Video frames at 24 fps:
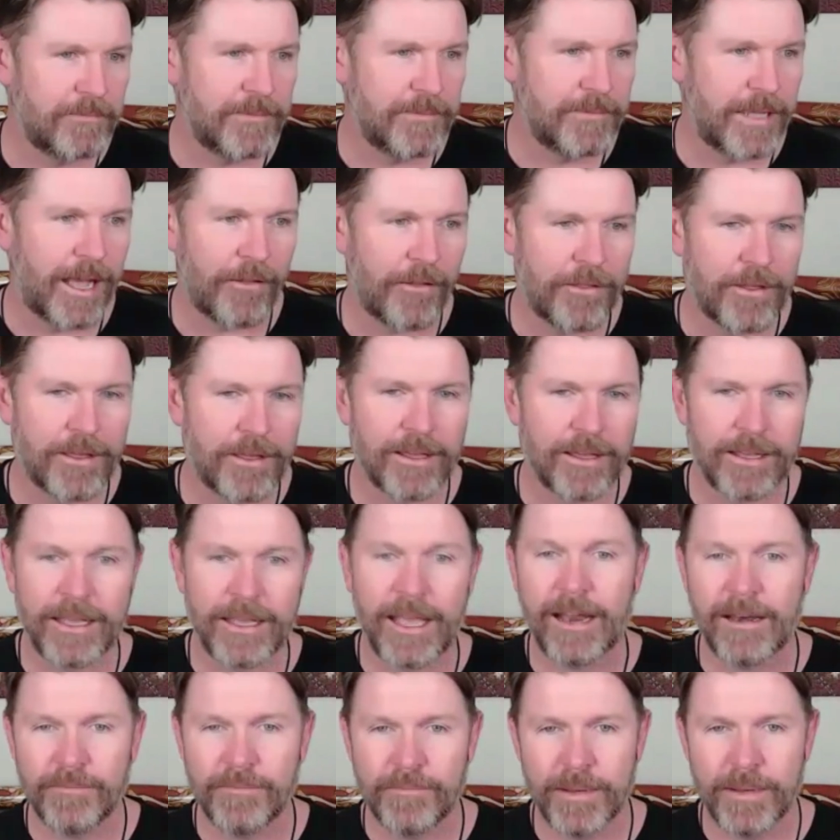yeah, I think
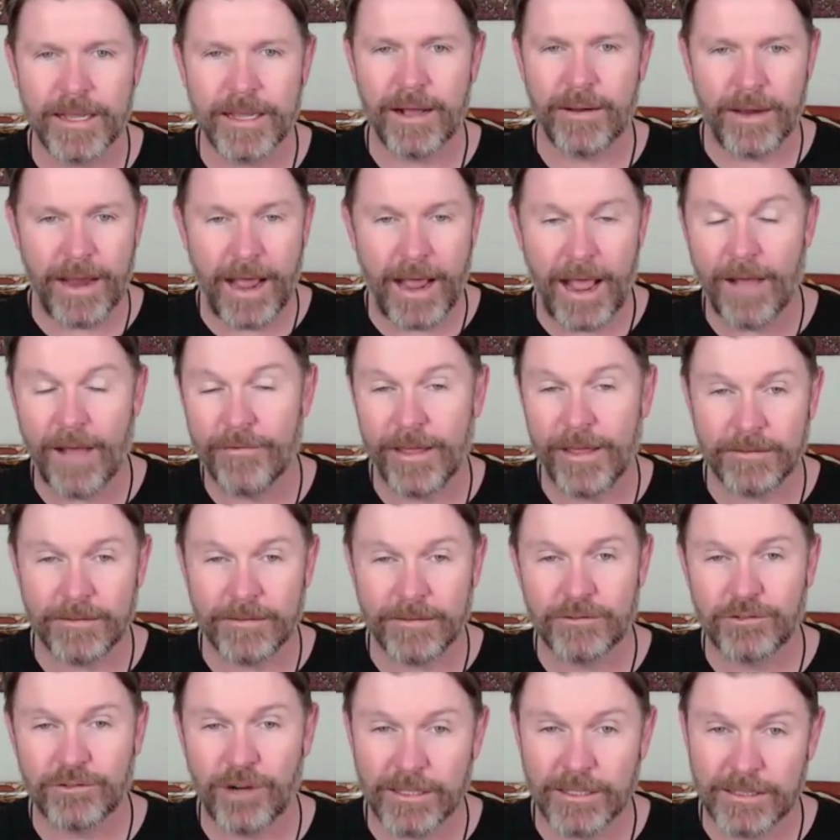again, being able to have
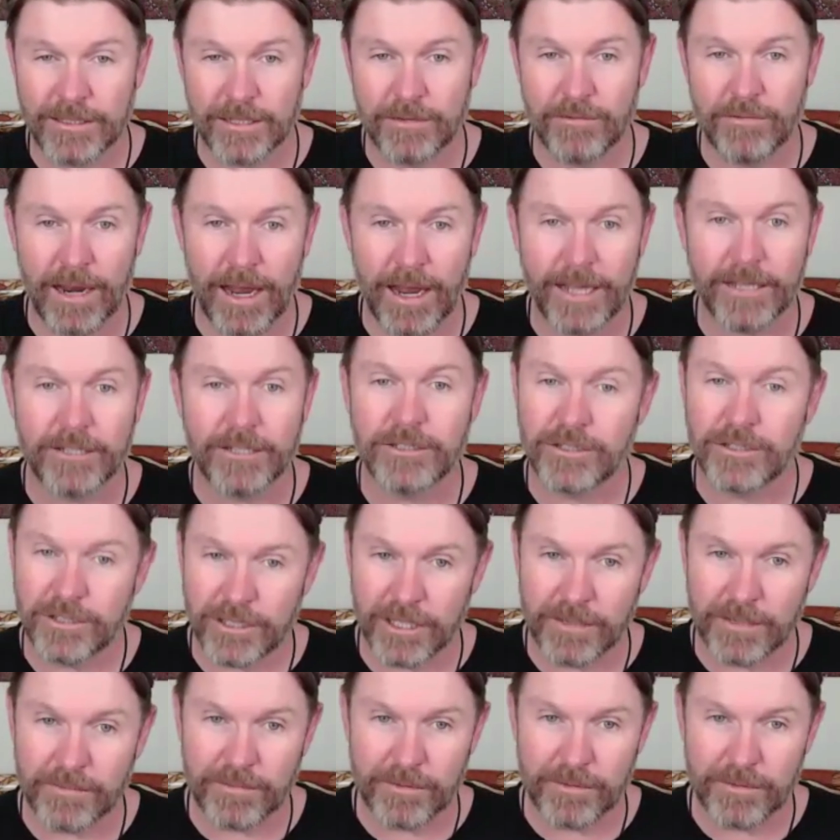that trusted
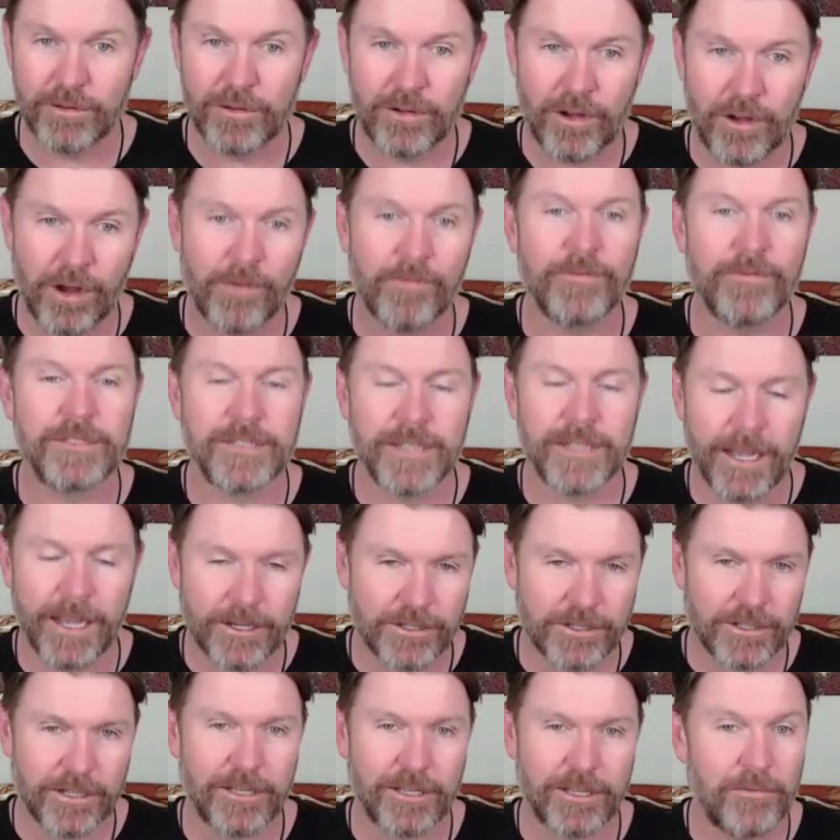relationship, good
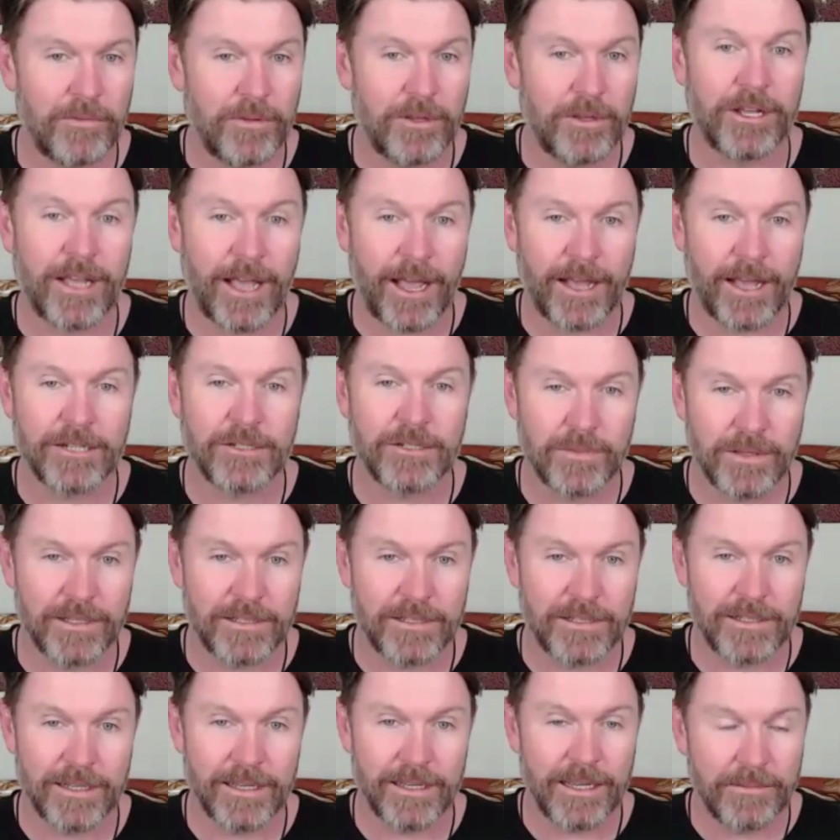conversation and communication with
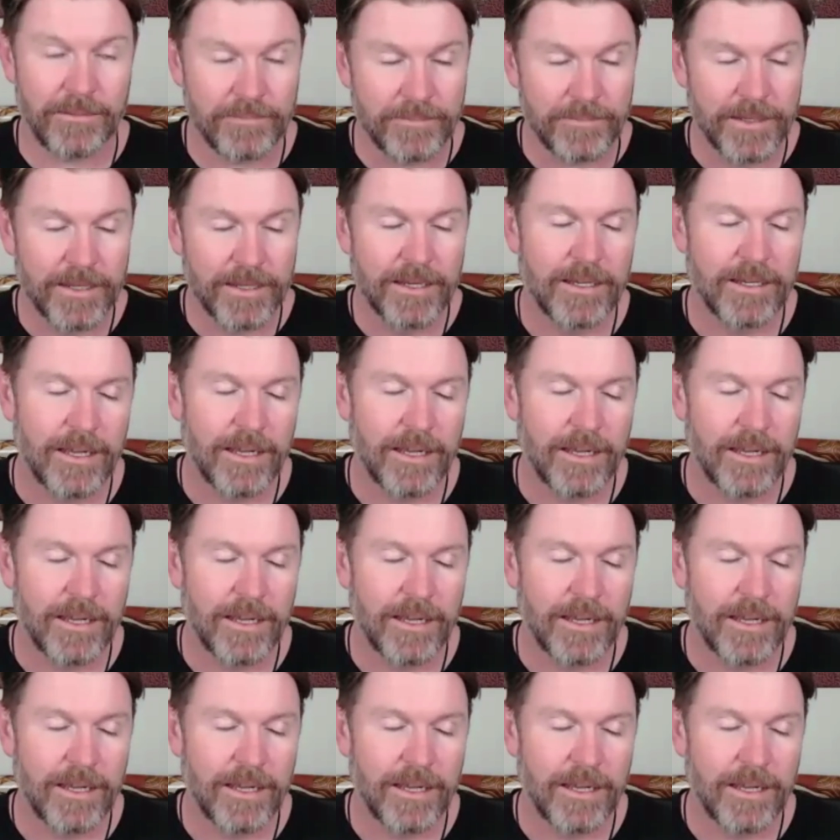your team